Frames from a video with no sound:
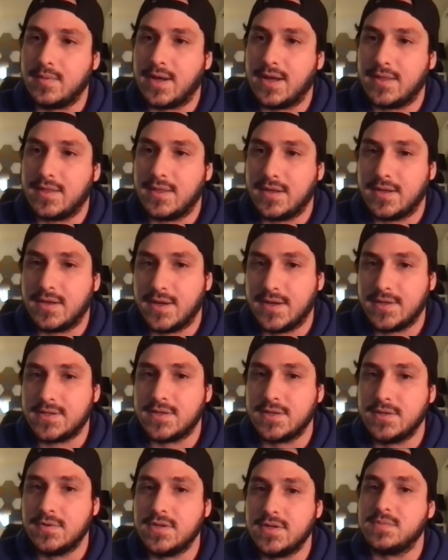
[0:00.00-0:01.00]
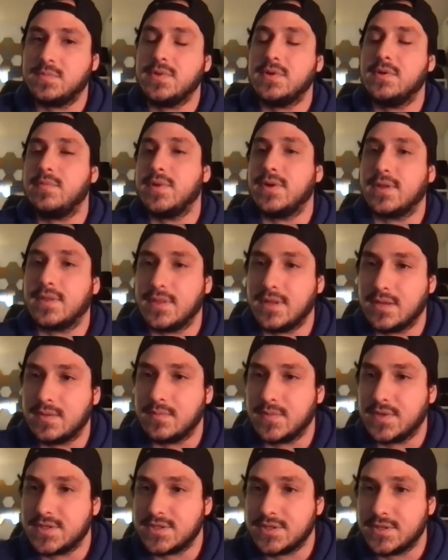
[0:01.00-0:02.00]
I think continuity has been a big
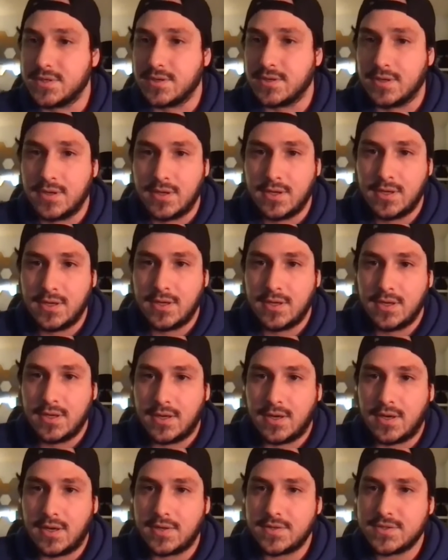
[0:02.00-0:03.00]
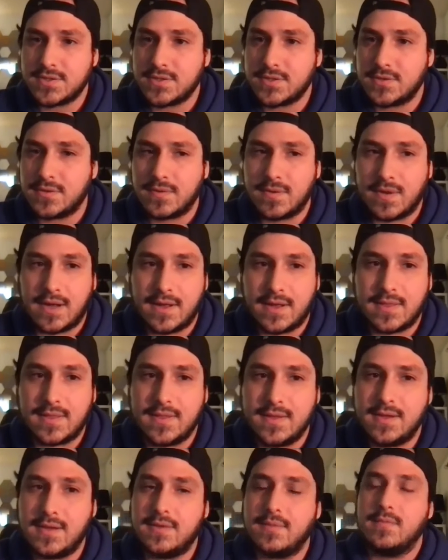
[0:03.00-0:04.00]
theme this year. Also, I
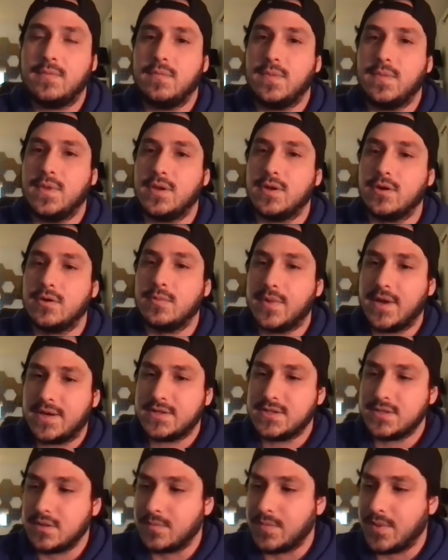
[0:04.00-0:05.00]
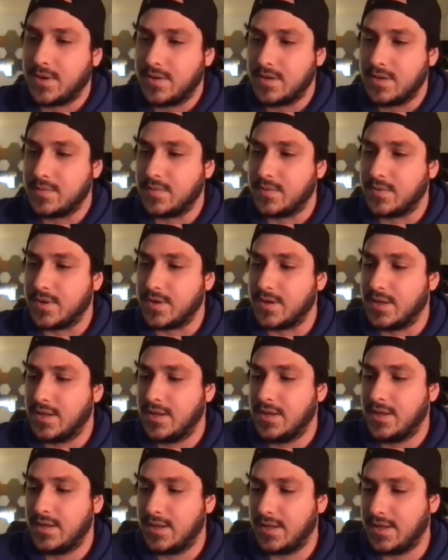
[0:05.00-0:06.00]
think, going back to your parity point,
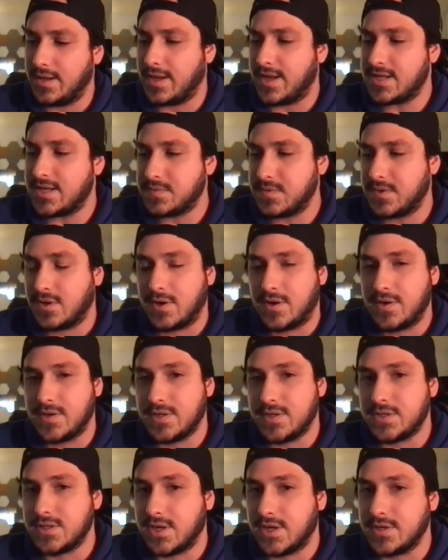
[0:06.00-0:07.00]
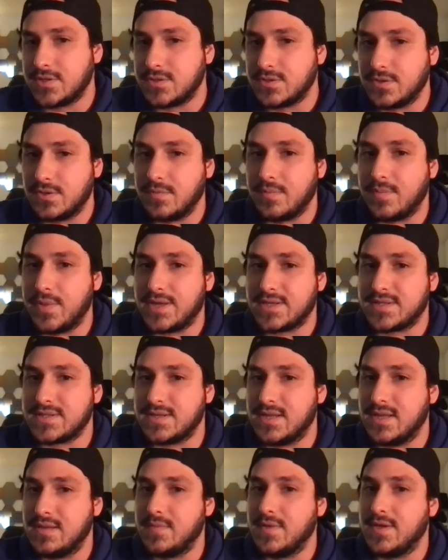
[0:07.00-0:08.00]
it has been hard to judge who the best
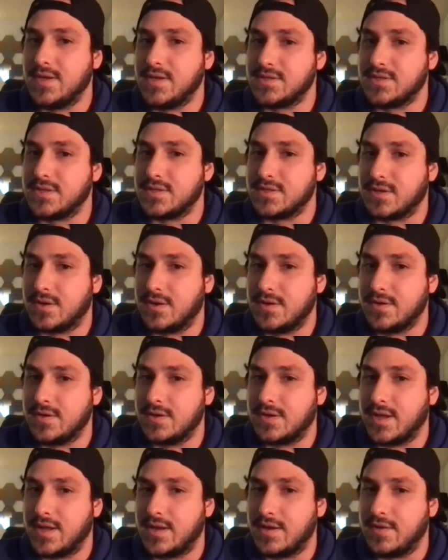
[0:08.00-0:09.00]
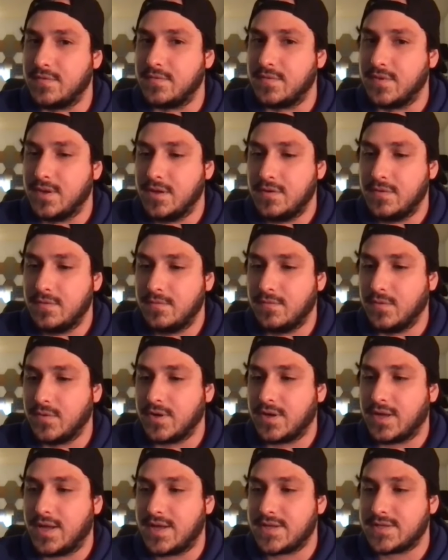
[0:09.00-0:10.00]
team is, and it's hard to kind of
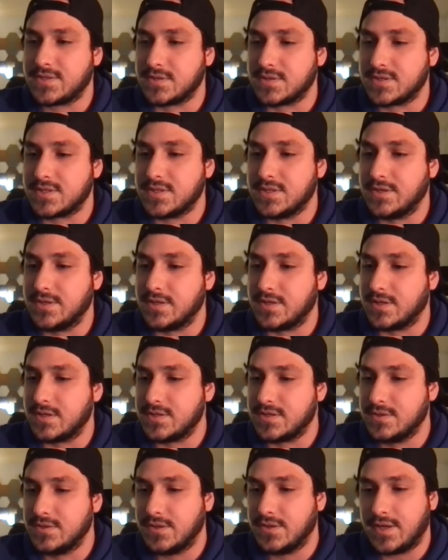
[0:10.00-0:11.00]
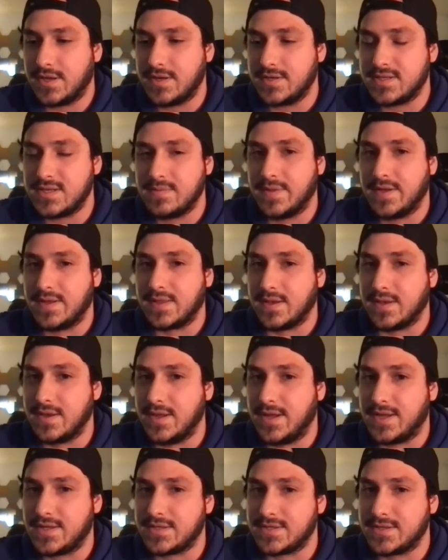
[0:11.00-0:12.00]
forecast their ceiling, because you look at a team like the
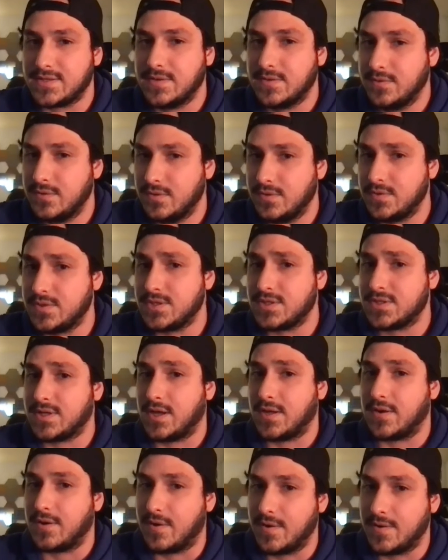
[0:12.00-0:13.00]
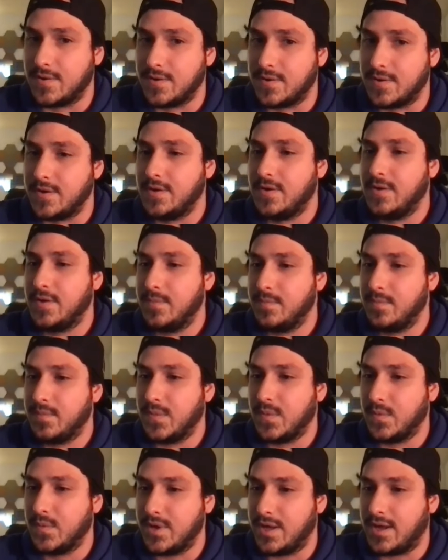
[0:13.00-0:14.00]
Nets, who just got Harden.
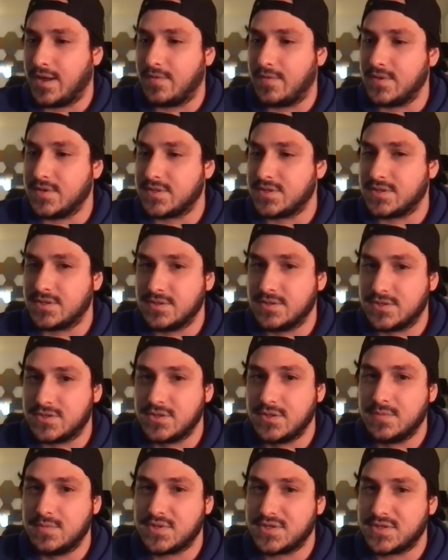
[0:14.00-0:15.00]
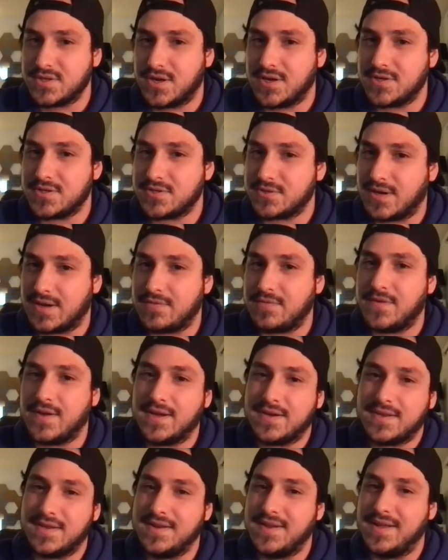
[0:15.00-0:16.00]
We have this superstar
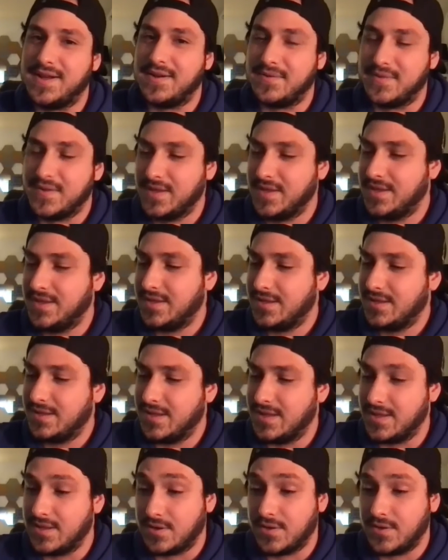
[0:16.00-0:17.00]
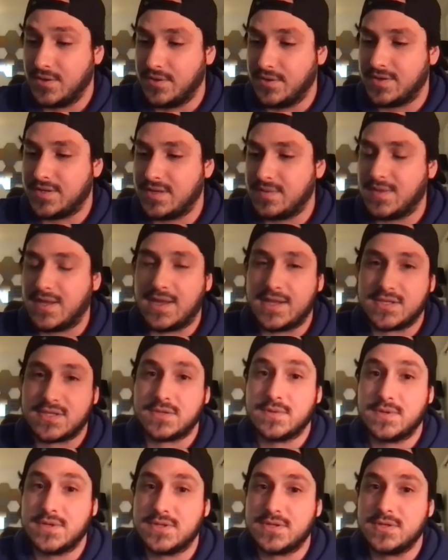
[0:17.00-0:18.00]
trifecta now, and they're the only team that has
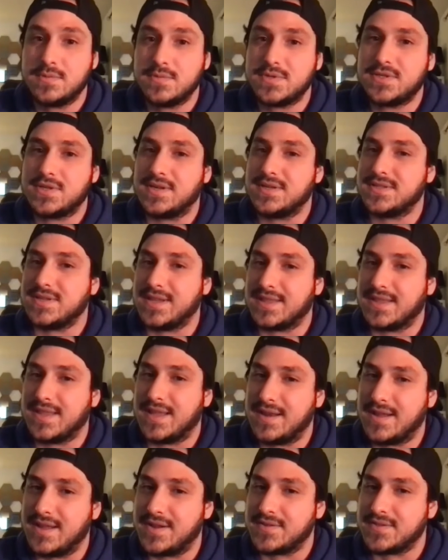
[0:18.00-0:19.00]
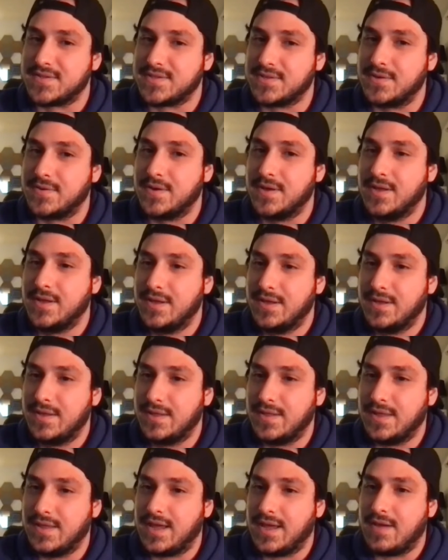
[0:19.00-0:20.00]
3 superstars like that now. So
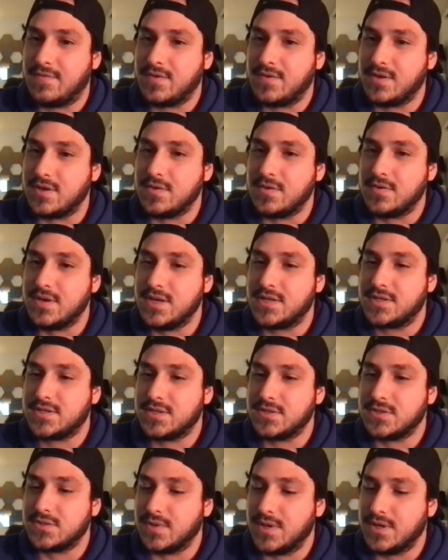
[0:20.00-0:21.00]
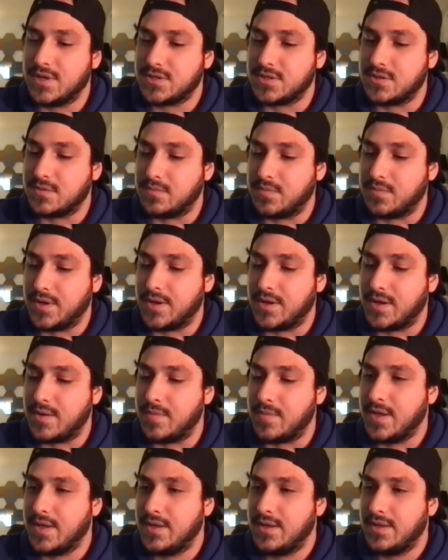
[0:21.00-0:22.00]
they have a unique situation, but
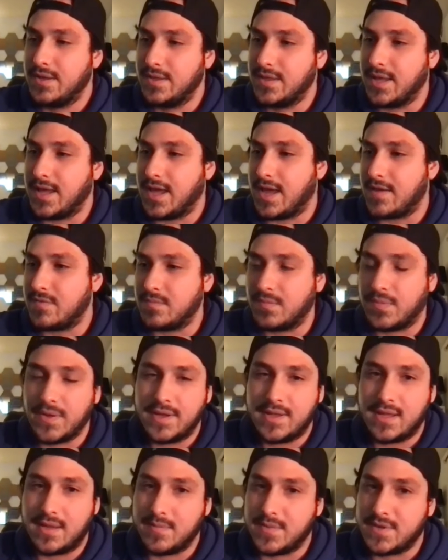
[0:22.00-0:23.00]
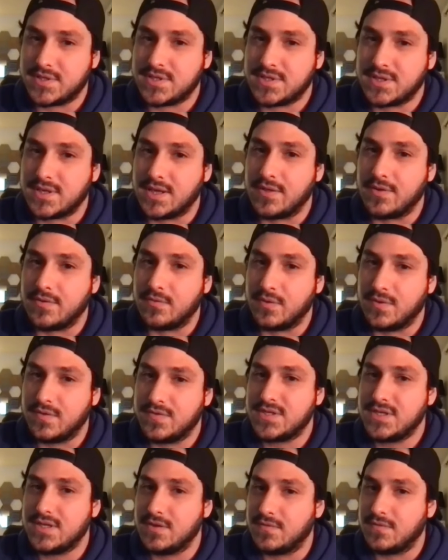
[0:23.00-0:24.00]
they haven't played that much together. We've
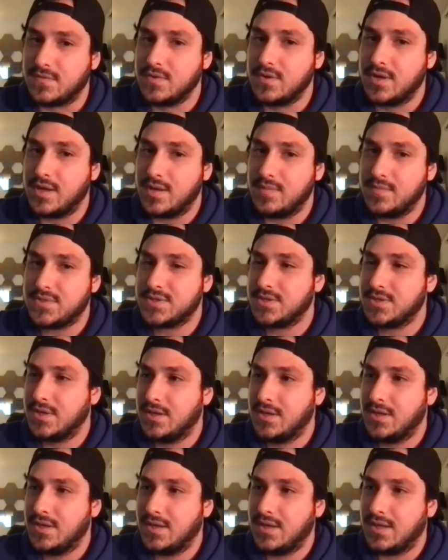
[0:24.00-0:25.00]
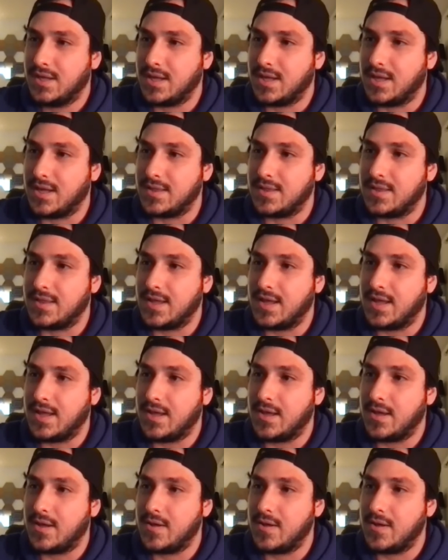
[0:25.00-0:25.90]
seen a few games, and they